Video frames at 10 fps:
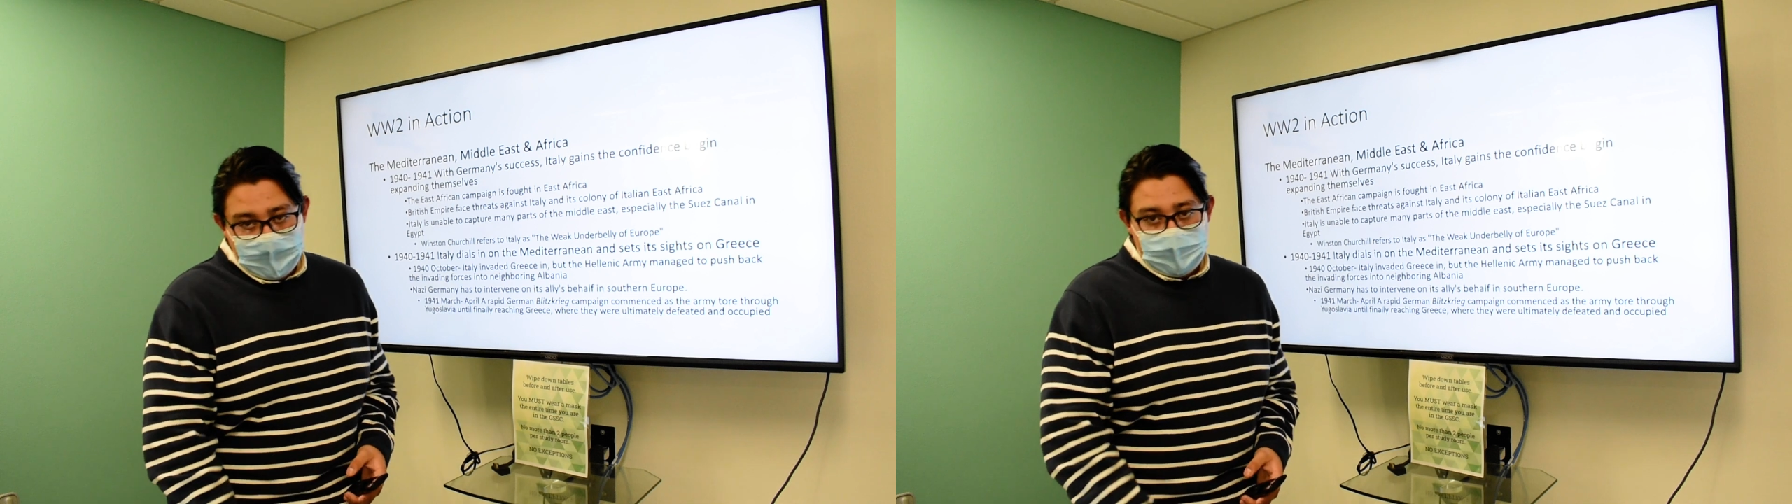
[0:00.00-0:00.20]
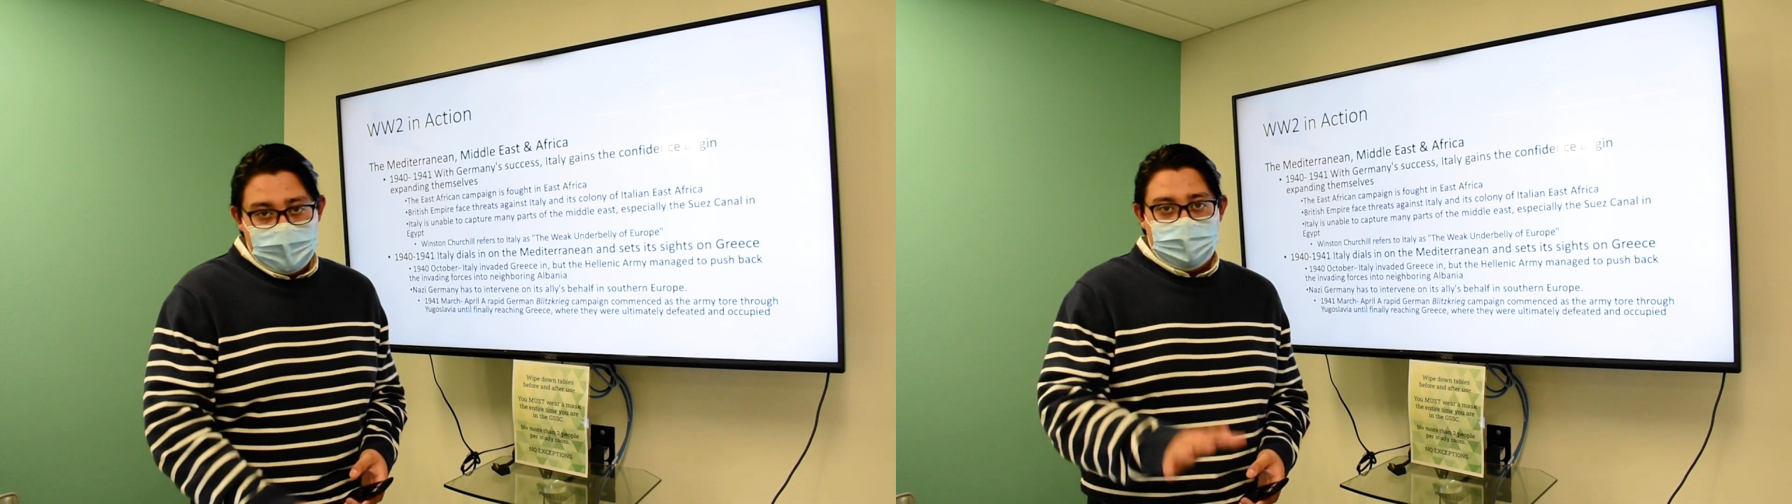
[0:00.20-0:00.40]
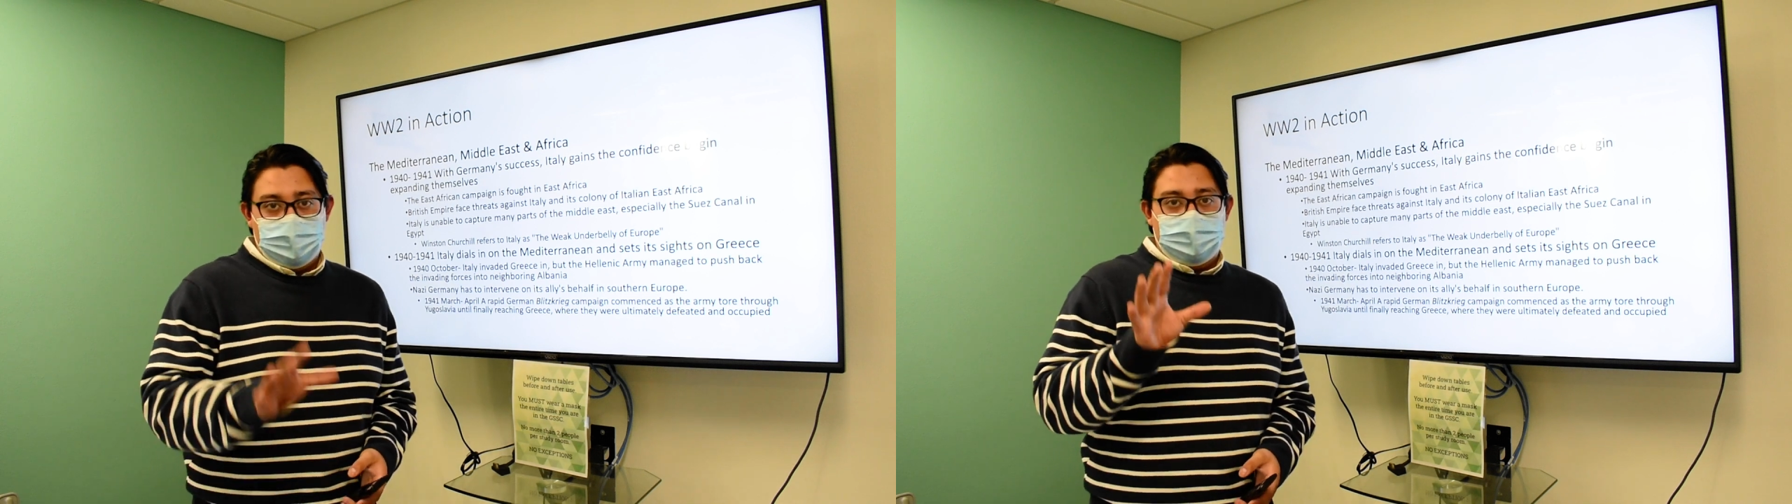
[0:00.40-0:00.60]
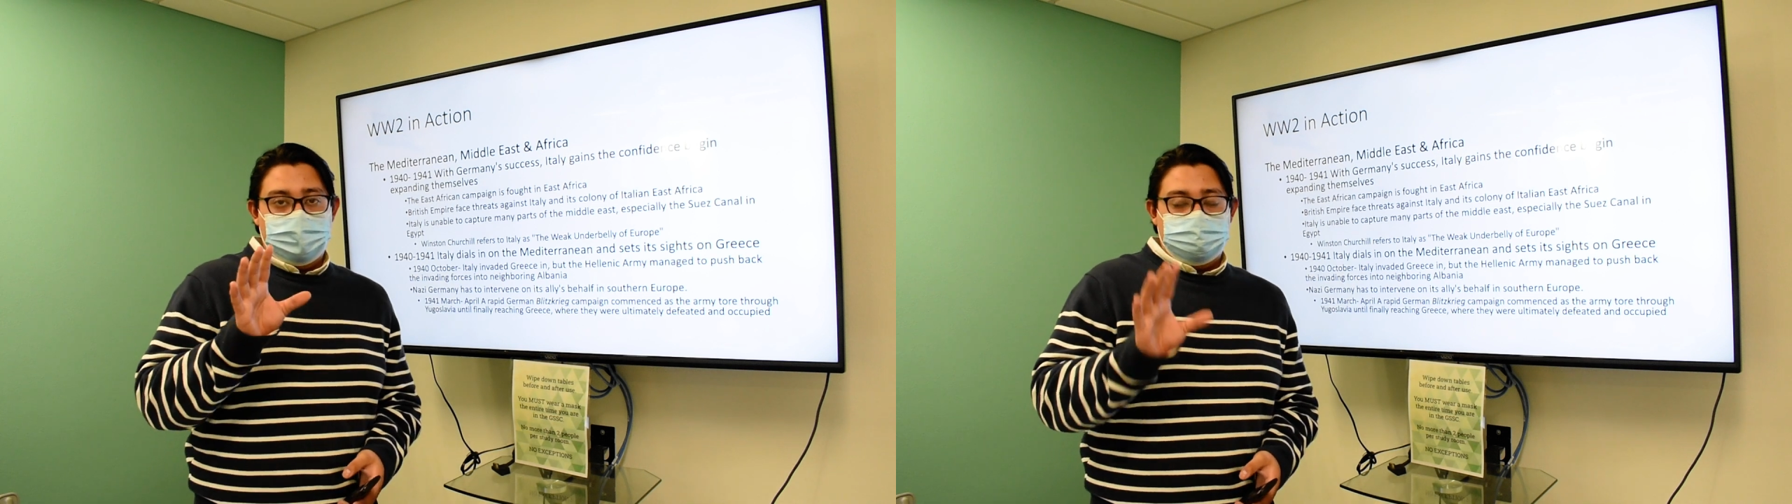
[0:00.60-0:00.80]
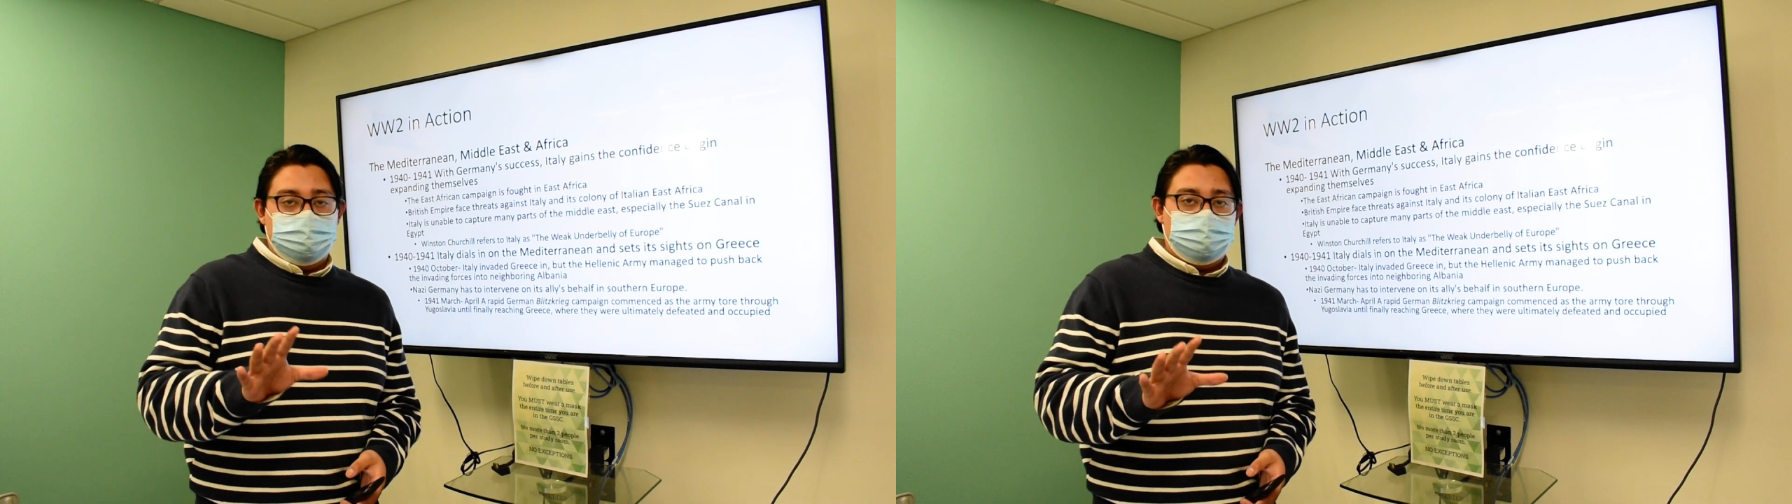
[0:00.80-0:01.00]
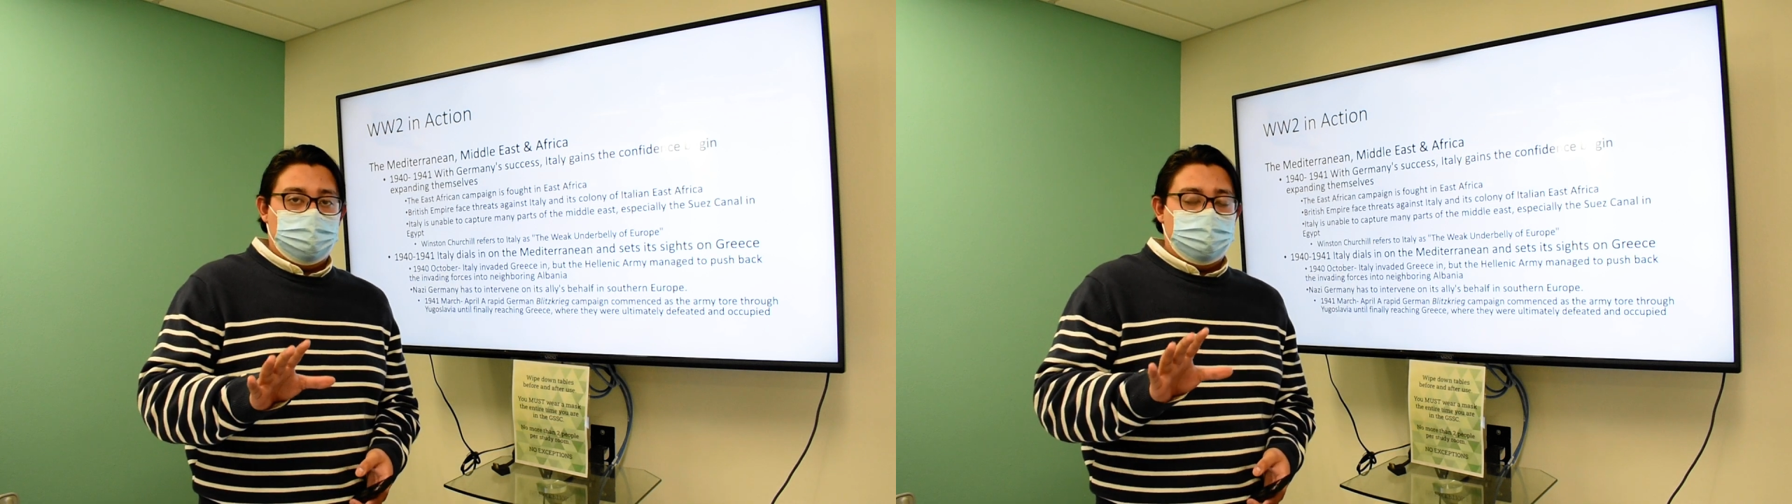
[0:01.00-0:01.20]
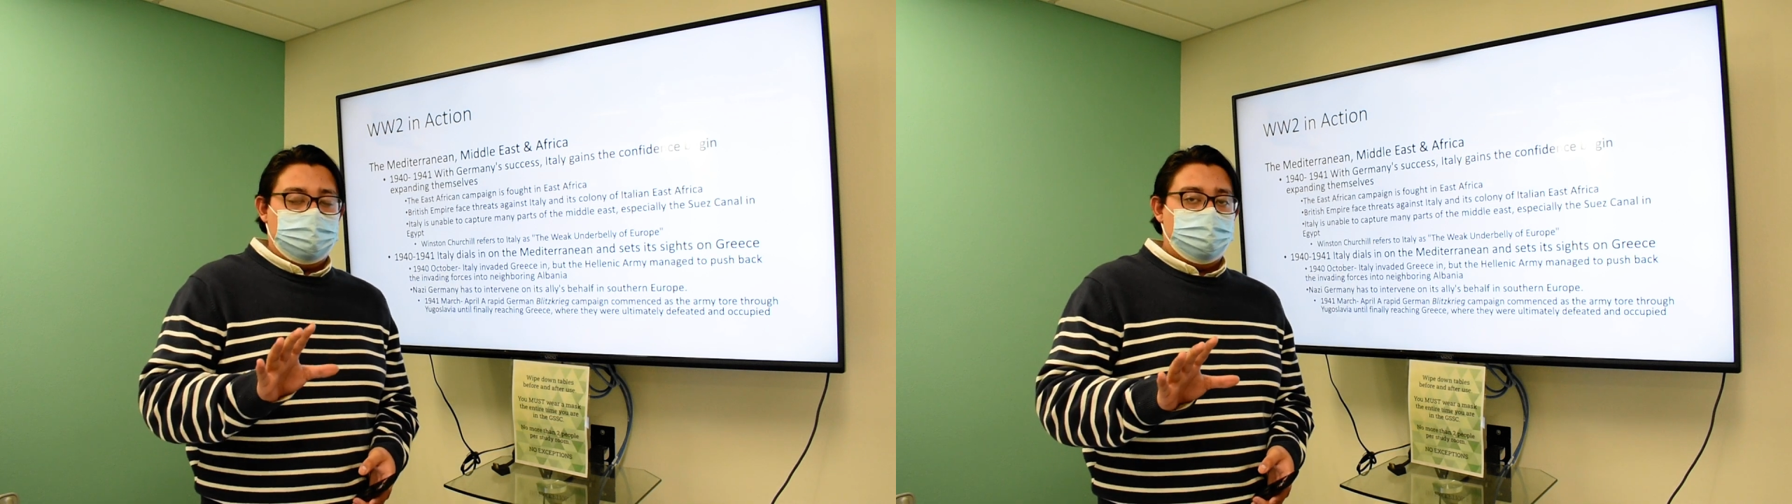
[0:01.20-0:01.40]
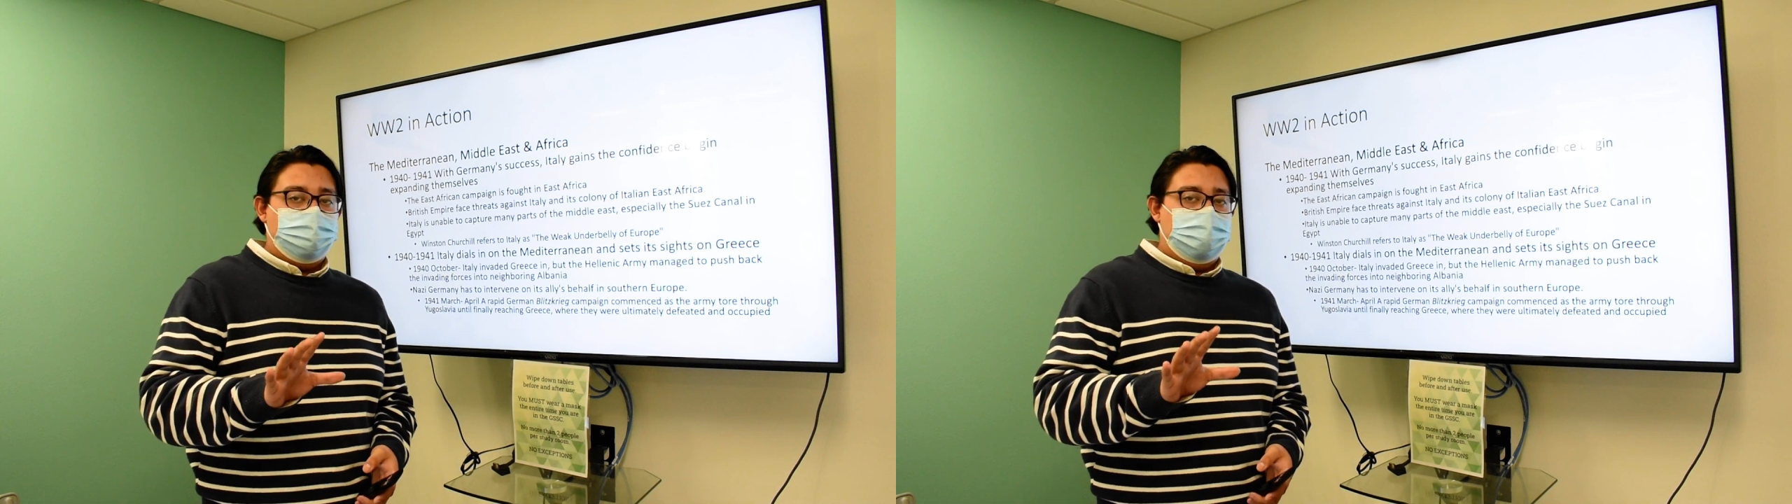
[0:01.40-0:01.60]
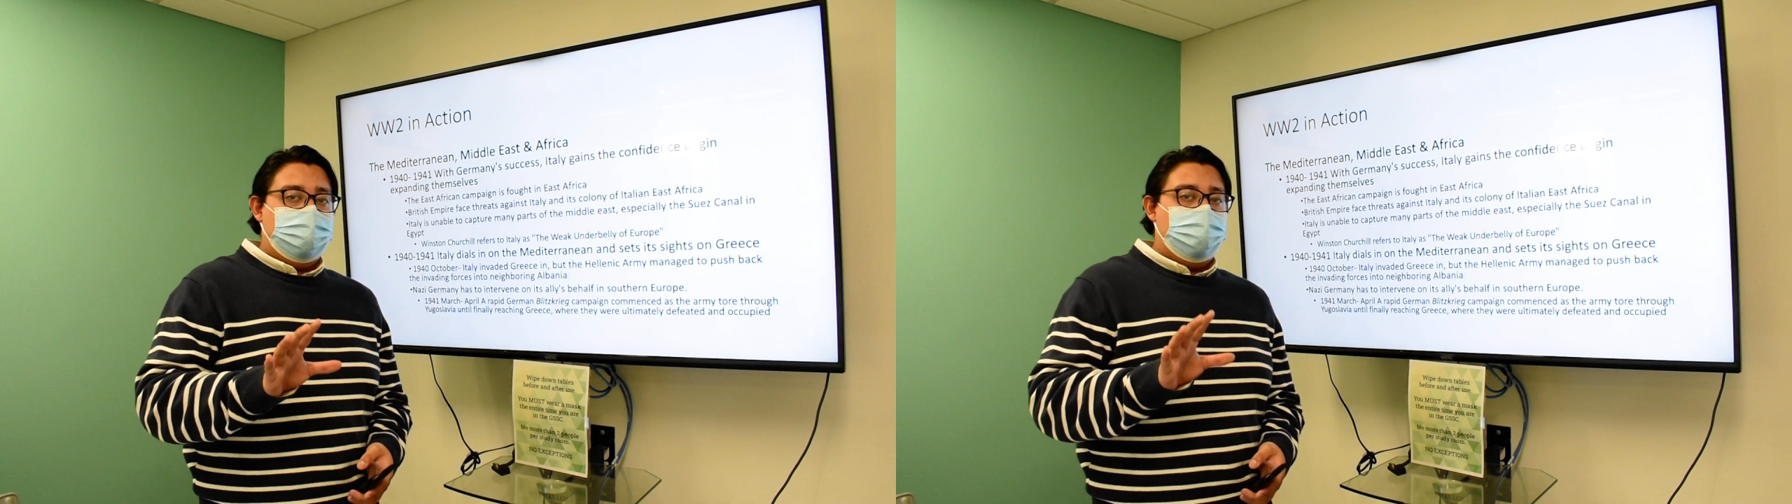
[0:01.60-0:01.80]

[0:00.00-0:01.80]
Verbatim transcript: And this is going to be